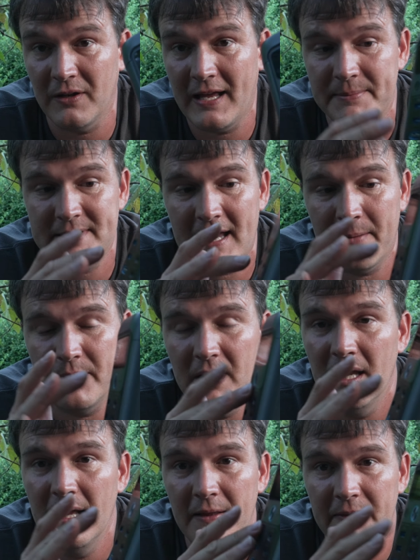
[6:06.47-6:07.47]
laptop,
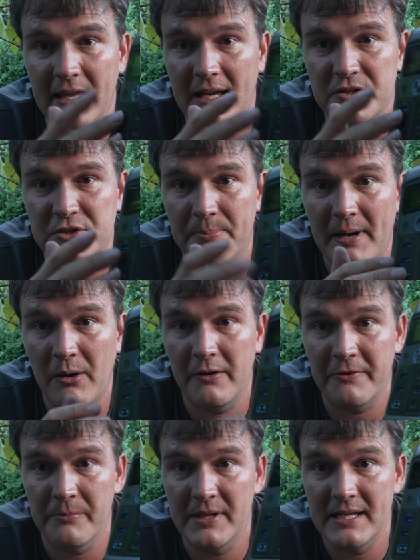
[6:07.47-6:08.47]
the extra power
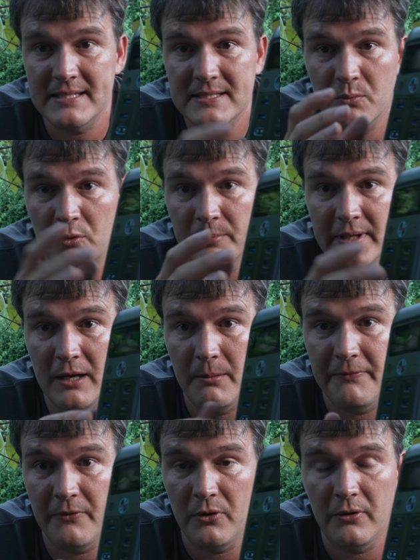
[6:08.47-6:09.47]
from this will be
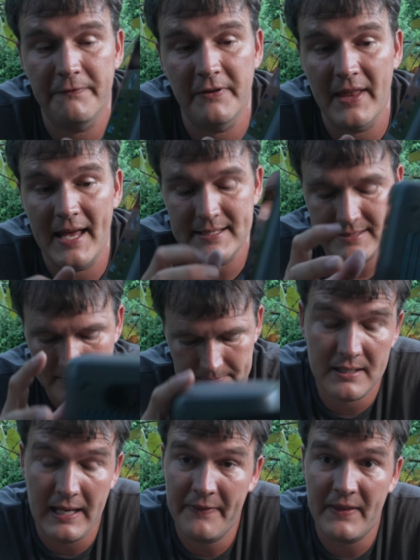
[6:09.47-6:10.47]
helpful for that.
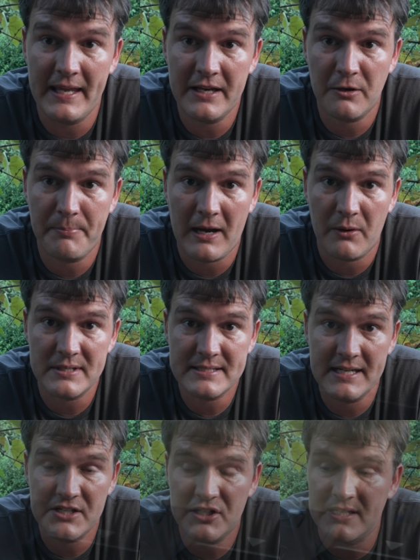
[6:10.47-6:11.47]
And the Anker Power Station